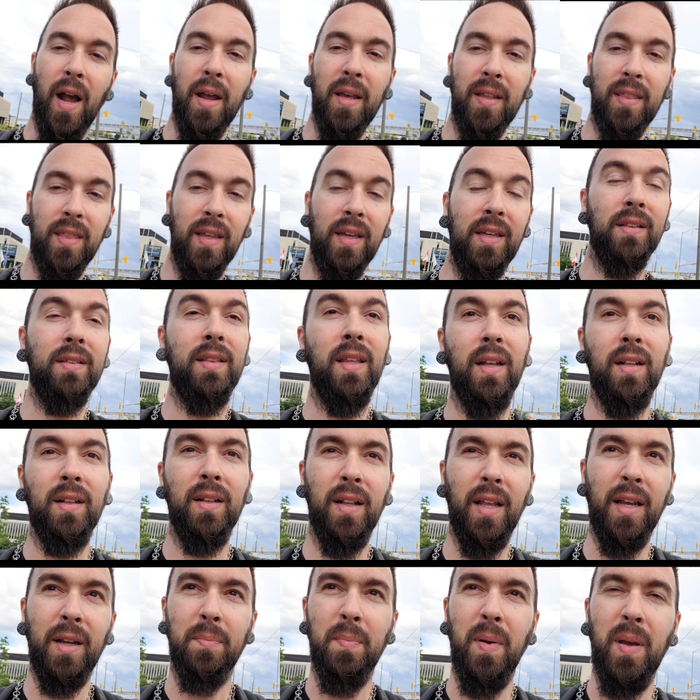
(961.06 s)
think that
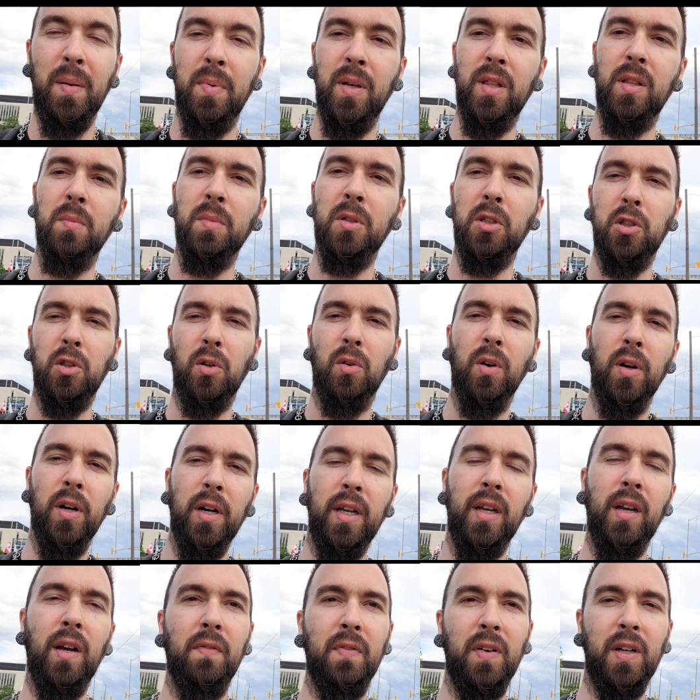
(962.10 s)
like maybe the
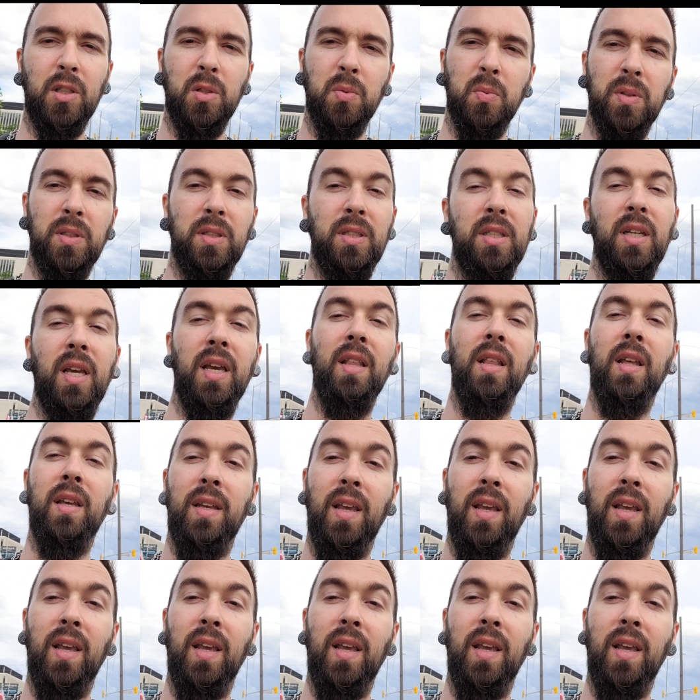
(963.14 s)
majority of us would say that,